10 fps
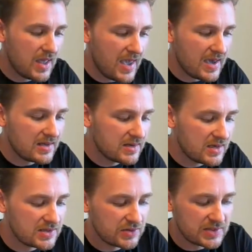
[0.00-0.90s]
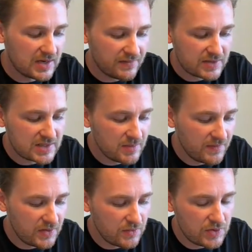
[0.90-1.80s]
And so it's like for some
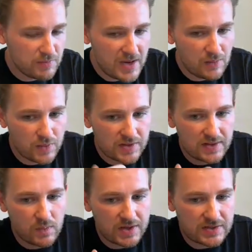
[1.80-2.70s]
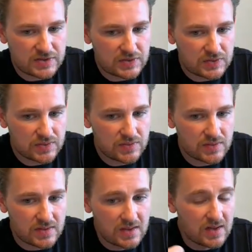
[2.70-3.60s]
of you, you may really want
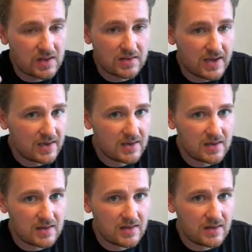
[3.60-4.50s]
to like